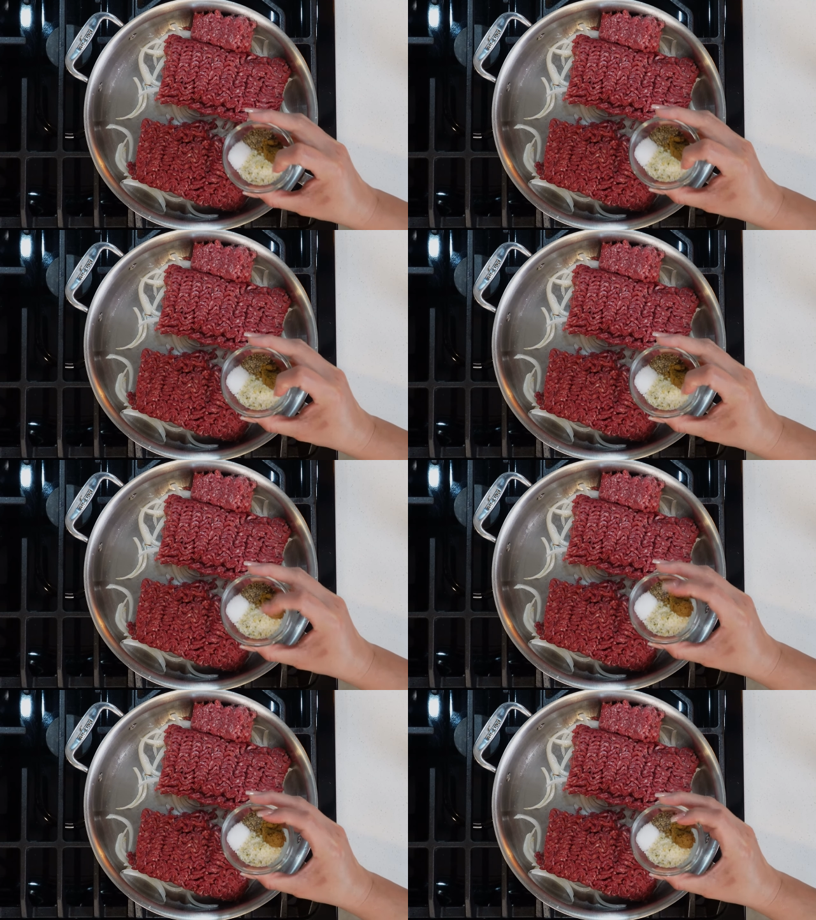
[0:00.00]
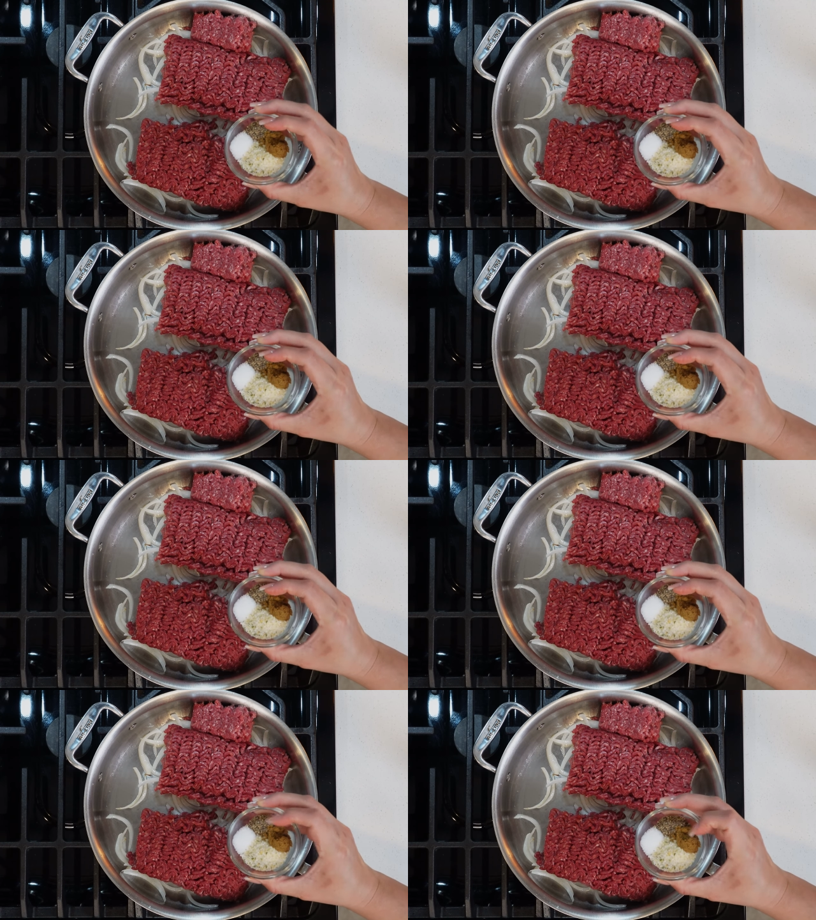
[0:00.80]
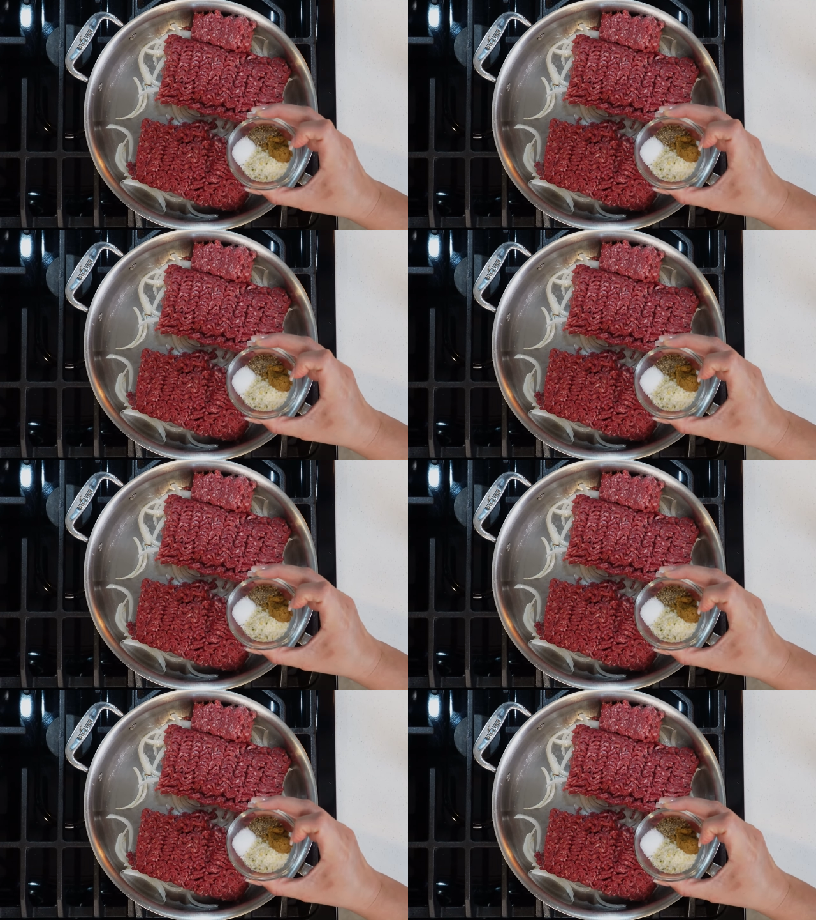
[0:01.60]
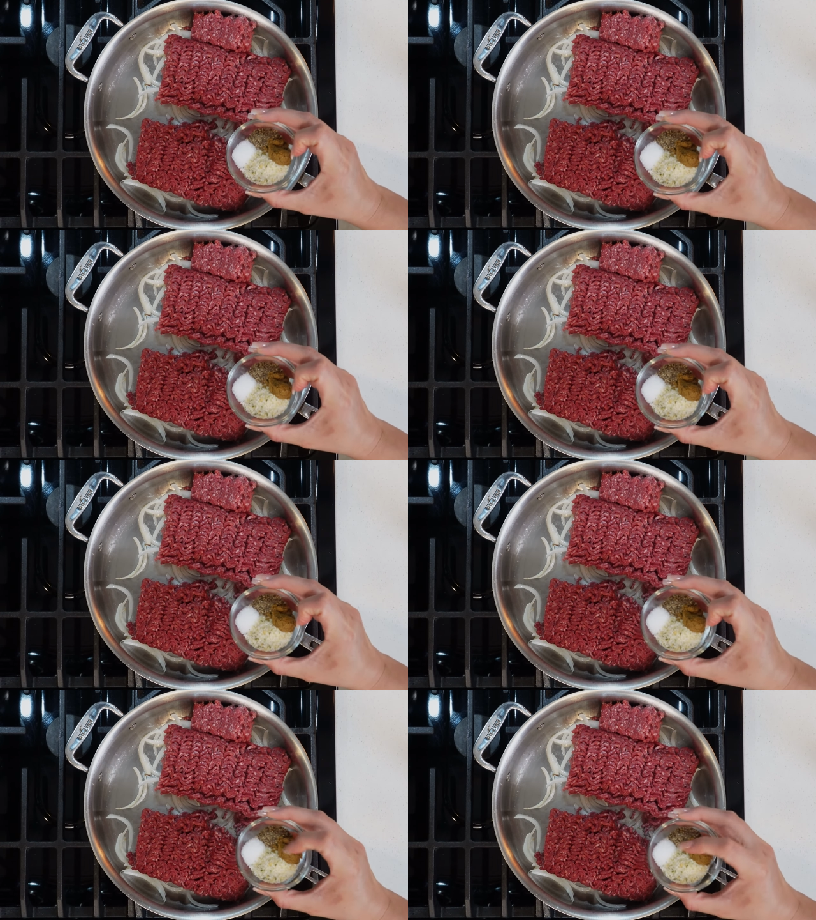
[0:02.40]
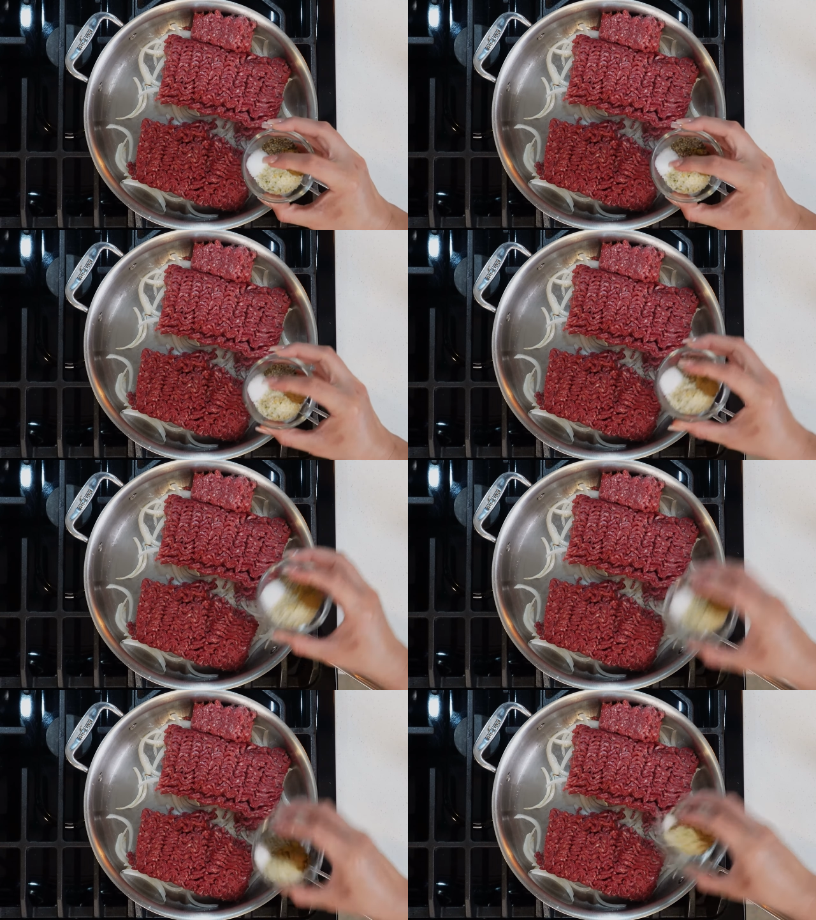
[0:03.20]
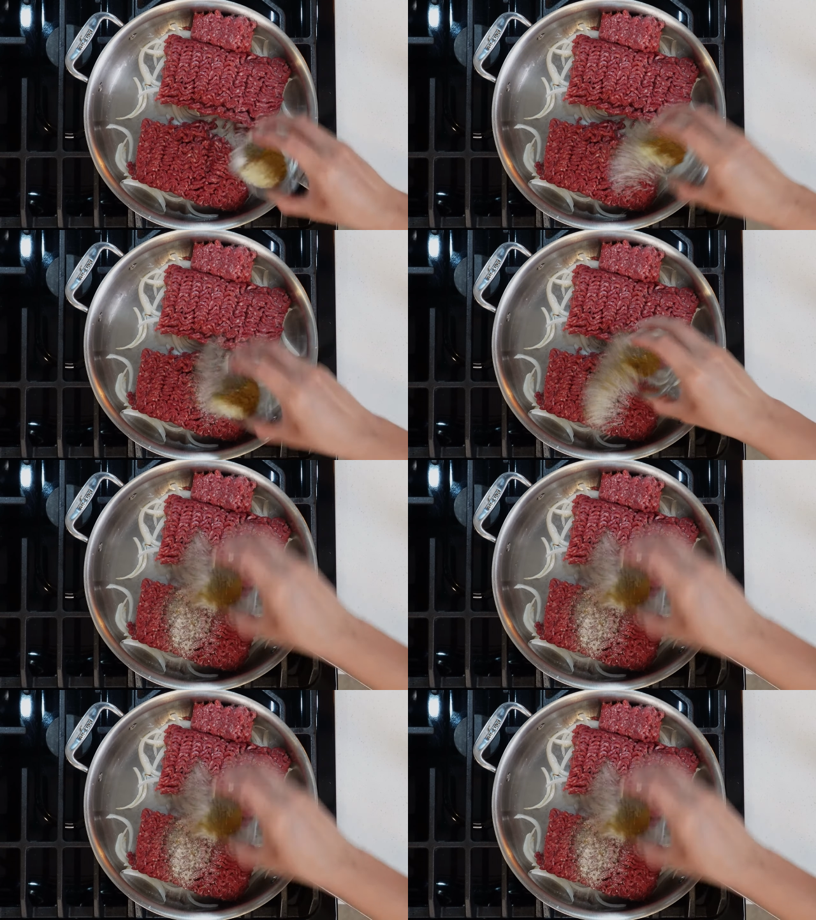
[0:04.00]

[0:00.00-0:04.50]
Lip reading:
No face is visible, so there are no lips to read.